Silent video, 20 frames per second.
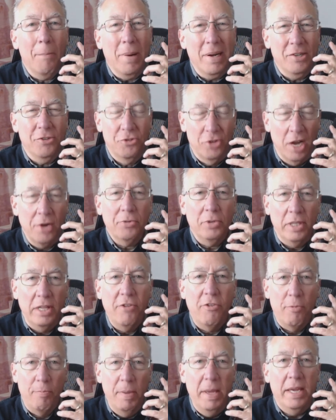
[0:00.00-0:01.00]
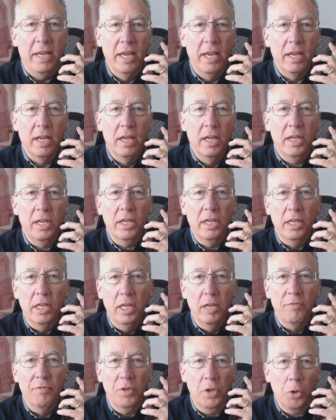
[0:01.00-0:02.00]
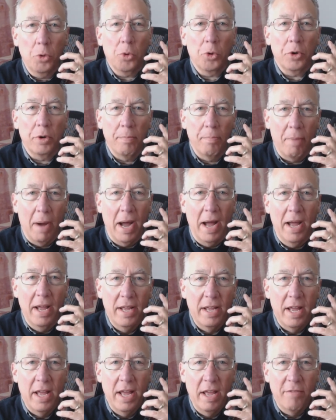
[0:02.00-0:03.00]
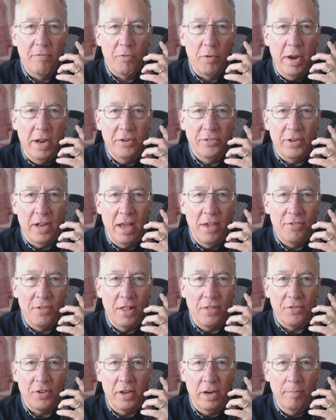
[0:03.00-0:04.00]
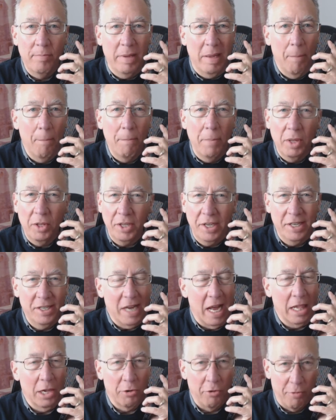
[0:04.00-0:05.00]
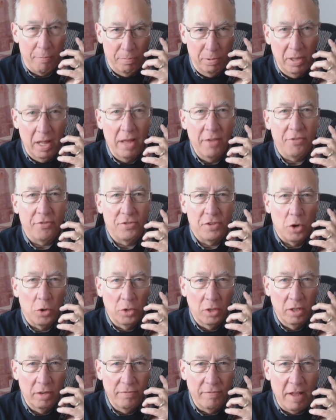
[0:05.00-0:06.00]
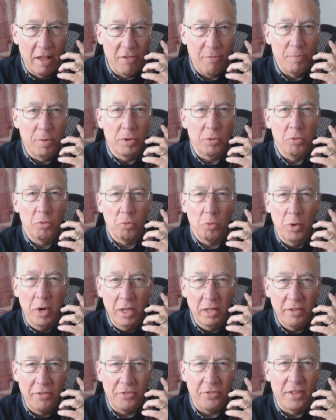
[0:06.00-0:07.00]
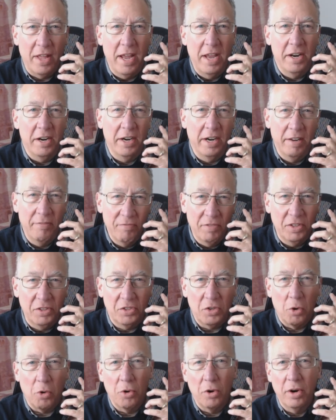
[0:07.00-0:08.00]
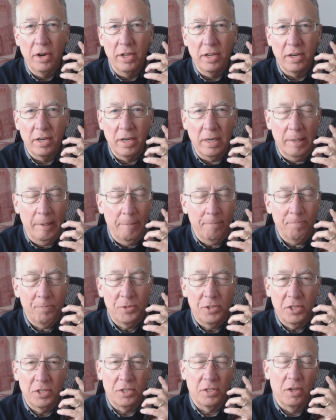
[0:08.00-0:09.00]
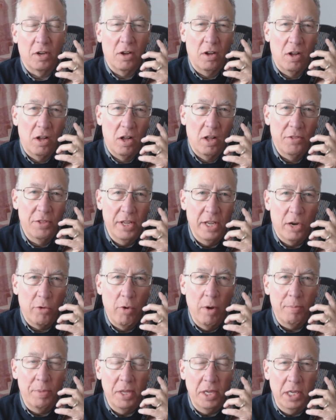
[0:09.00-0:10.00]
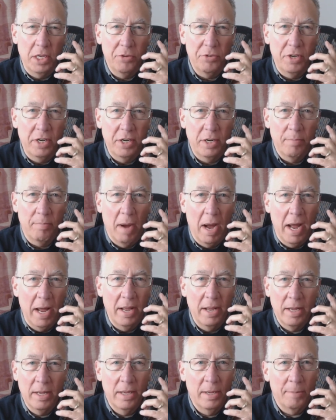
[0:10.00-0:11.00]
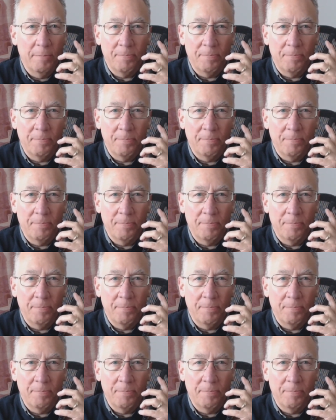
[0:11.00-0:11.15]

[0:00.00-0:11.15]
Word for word: But generally speaking, if you were to buy a franchise that's going to be a million dollars plus total investment with real estate and inventory and just all the equipment that you need to buy,